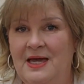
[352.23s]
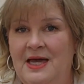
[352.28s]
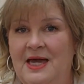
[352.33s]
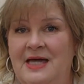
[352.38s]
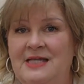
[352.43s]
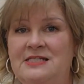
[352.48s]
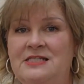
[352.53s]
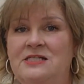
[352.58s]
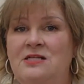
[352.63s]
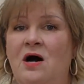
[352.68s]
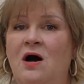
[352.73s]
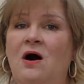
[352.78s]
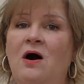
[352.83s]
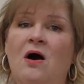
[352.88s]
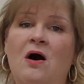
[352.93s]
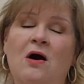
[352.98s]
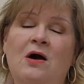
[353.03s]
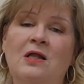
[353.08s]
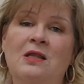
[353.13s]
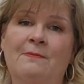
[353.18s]
It's
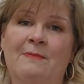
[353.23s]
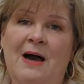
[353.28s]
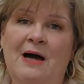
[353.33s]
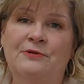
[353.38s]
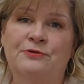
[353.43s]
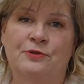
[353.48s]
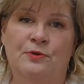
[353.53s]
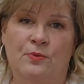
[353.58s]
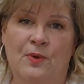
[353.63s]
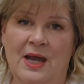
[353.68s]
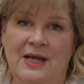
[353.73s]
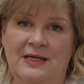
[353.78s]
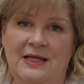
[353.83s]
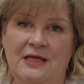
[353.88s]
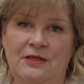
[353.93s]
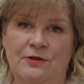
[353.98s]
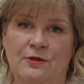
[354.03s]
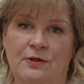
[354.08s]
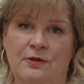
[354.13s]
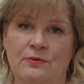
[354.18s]
not all about the rate
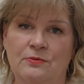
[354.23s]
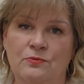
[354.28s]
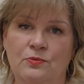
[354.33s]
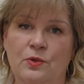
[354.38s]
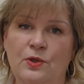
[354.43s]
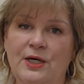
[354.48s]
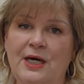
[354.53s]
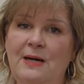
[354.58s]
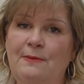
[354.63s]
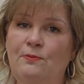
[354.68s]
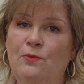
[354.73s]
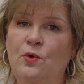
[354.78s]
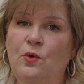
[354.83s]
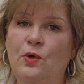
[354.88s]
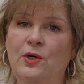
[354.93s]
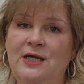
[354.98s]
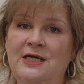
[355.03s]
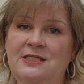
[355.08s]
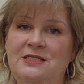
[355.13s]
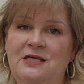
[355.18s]
either. We'll get
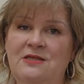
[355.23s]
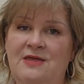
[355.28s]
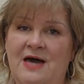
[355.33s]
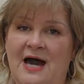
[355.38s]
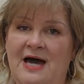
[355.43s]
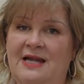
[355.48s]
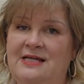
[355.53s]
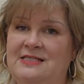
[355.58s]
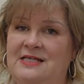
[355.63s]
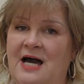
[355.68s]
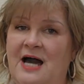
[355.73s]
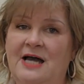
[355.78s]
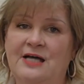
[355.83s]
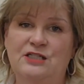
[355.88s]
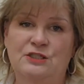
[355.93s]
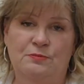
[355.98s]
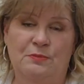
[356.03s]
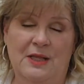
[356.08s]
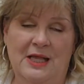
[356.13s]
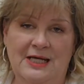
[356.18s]
more into that as I
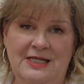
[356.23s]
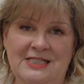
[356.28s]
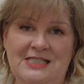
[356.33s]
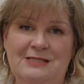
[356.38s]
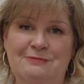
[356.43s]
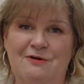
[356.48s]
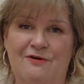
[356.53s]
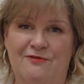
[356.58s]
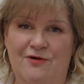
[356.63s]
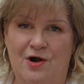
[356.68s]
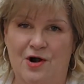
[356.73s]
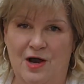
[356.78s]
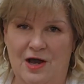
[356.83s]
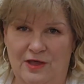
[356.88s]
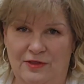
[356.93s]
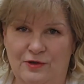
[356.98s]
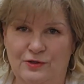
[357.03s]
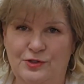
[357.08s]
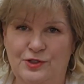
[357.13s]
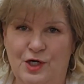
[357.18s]
explain some of our
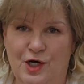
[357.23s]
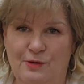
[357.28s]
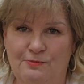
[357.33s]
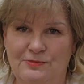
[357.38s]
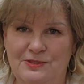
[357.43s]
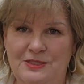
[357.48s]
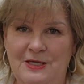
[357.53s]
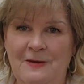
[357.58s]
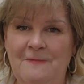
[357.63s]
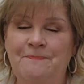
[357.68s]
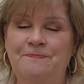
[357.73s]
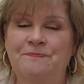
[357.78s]
other terms.